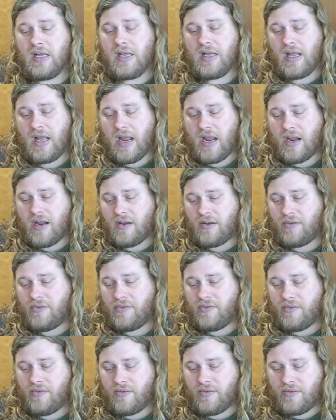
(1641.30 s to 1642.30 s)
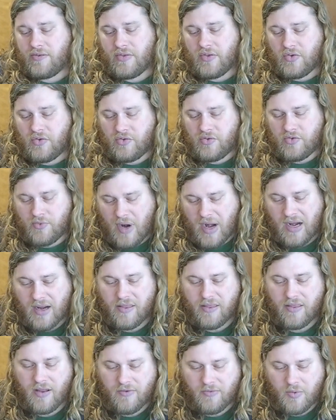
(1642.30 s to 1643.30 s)
And the
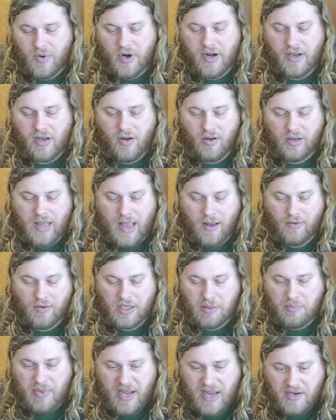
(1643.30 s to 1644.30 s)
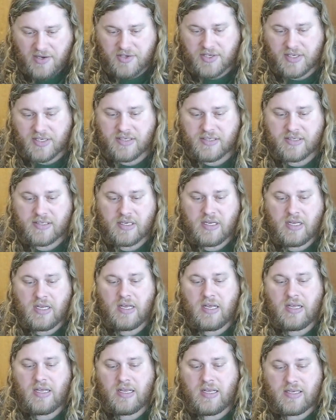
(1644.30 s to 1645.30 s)
strength of running all Howling Banshees
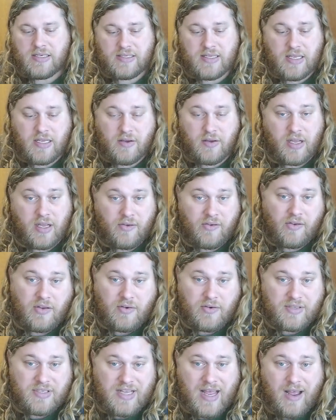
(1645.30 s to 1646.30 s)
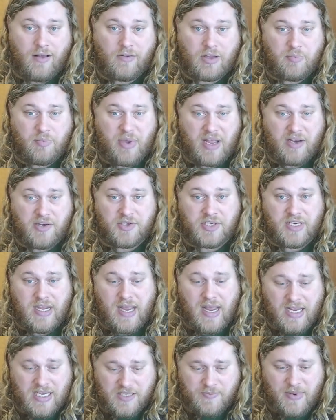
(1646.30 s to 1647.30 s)
is that you get to use the Howling Banshee
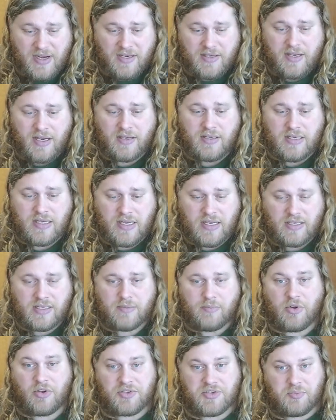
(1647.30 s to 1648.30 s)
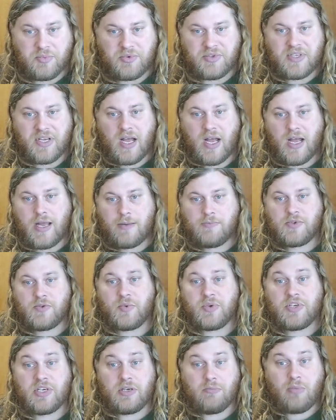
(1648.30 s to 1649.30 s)
aspect techniques multiple times,
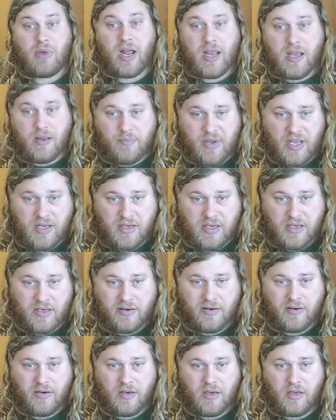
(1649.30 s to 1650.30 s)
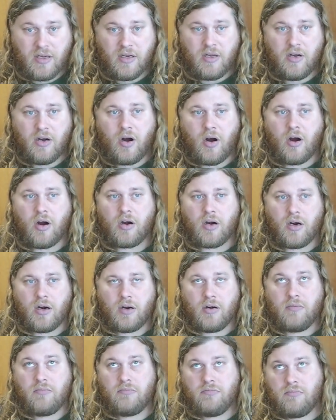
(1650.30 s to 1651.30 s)
which in my opinion
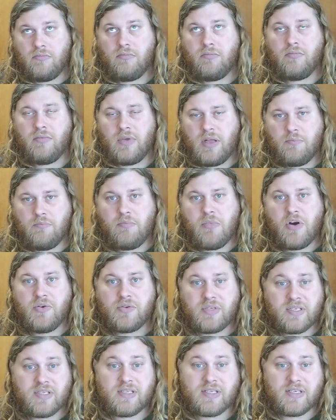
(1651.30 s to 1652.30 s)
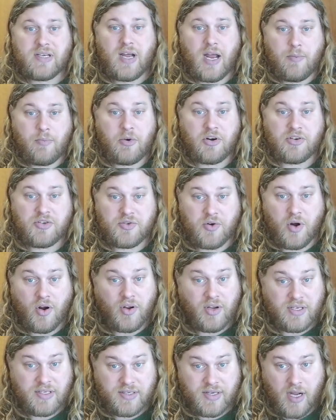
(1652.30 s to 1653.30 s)
are most of the time our
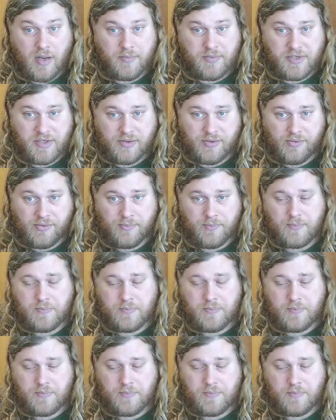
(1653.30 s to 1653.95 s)
strongest options.